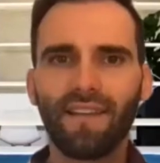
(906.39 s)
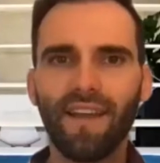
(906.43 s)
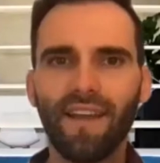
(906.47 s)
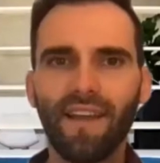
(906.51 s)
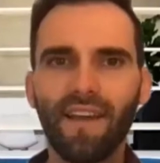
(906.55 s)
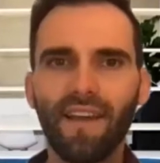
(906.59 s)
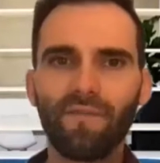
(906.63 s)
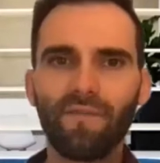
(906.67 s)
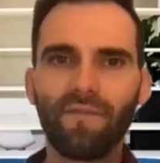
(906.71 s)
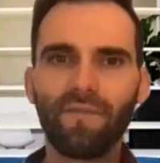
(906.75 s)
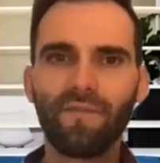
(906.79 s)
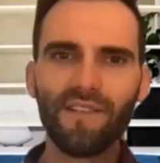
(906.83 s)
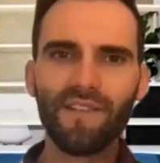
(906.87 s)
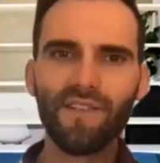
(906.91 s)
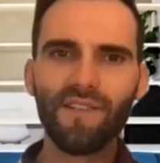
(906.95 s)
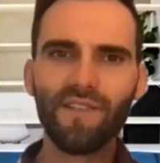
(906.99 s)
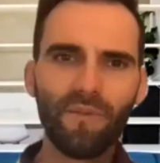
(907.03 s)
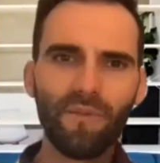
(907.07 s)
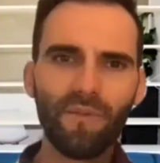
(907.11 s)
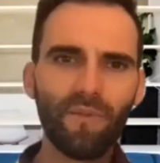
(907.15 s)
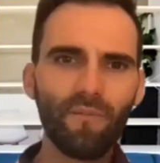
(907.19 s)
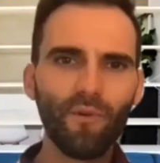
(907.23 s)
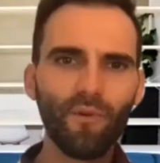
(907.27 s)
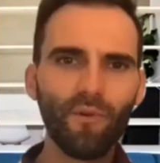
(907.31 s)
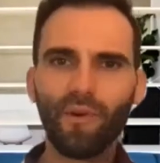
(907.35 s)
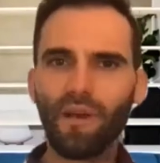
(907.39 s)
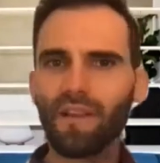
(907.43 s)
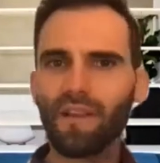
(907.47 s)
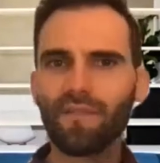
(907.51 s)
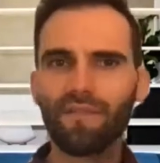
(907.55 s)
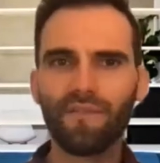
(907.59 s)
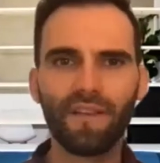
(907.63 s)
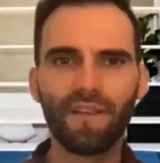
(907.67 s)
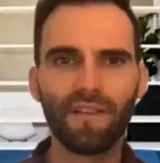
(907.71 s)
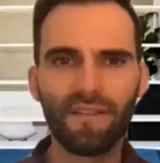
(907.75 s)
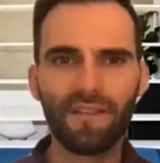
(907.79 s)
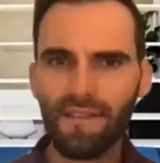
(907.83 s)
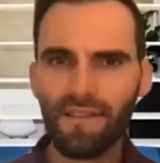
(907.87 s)
an advisor to be more
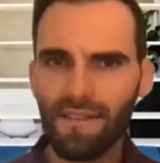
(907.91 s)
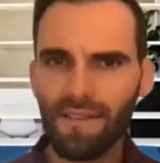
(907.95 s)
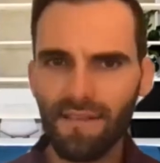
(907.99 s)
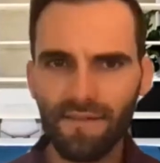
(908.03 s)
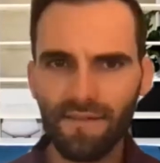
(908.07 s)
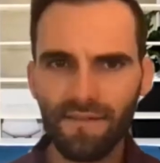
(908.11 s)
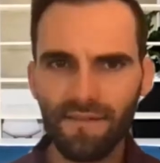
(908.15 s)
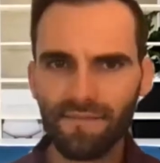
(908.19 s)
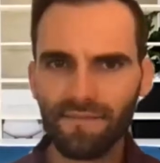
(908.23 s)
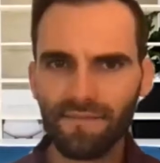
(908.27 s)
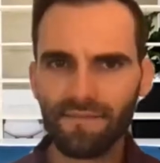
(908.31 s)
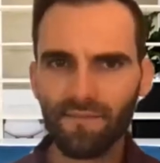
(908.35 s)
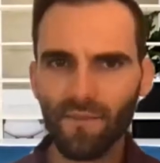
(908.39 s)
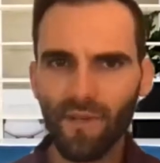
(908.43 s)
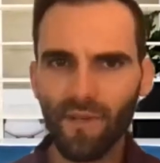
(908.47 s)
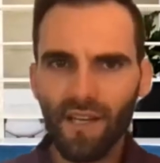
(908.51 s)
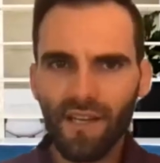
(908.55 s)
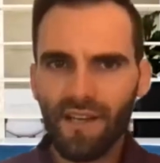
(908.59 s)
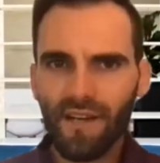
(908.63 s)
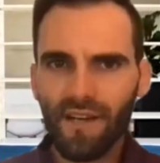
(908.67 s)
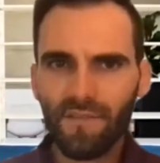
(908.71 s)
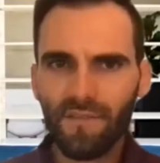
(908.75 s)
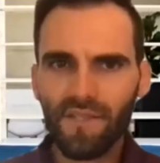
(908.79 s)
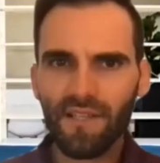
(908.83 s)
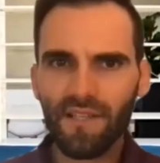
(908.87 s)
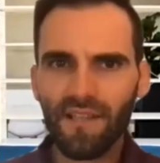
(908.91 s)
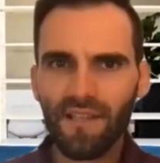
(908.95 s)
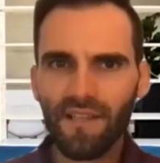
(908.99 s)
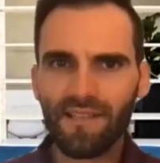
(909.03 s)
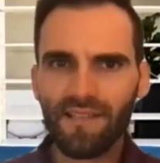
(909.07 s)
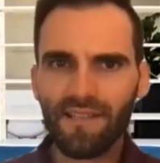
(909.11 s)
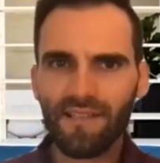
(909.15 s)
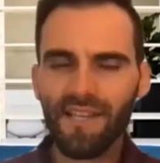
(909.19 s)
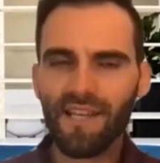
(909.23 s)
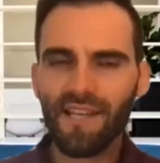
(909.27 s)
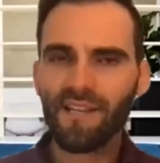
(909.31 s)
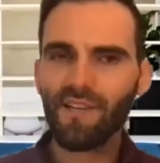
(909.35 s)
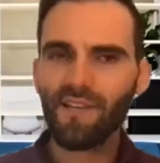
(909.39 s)
relevant when it comes to
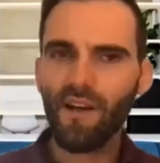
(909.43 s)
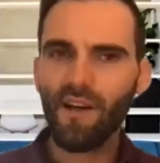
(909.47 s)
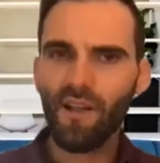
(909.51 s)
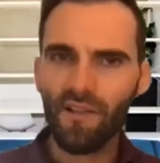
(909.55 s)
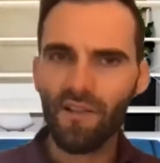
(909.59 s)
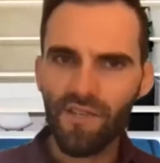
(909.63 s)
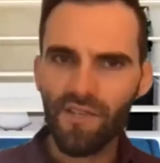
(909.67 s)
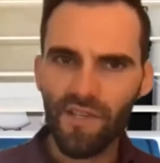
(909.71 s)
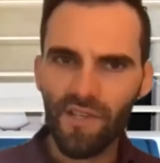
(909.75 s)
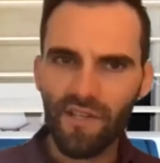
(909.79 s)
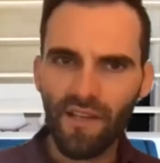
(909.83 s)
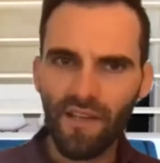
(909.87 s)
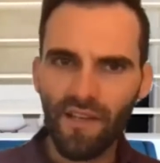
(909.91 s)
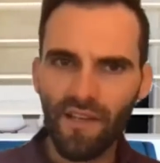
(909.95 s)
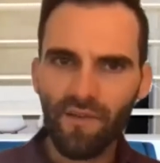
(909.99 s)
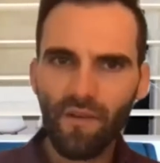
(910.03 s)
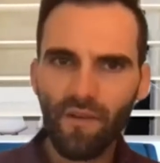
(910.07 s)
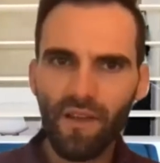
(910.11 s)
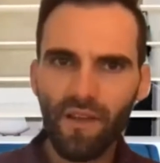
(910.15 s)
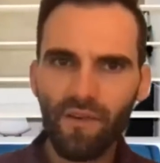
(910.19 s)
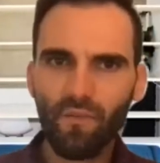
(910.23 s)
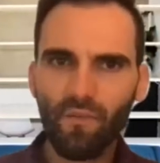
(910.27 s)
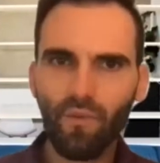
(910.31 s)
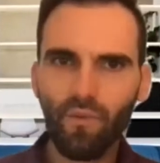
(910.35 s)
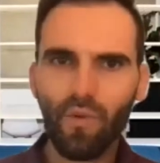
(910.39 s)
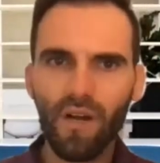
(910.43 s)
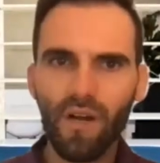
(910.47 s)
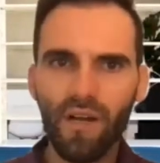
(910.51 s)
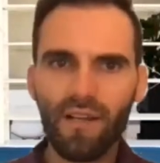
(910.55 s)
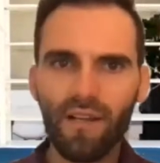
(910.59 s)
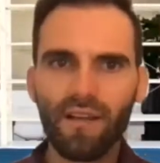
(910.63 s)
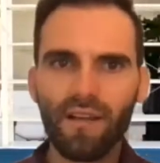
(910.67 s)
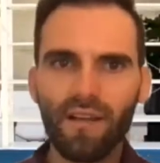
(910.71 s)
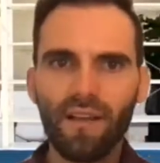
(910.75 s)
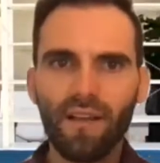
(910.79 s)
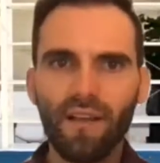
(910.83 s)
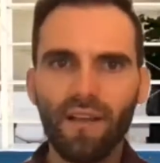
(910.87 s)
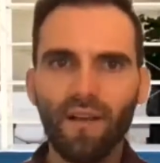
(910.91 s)
like technology and what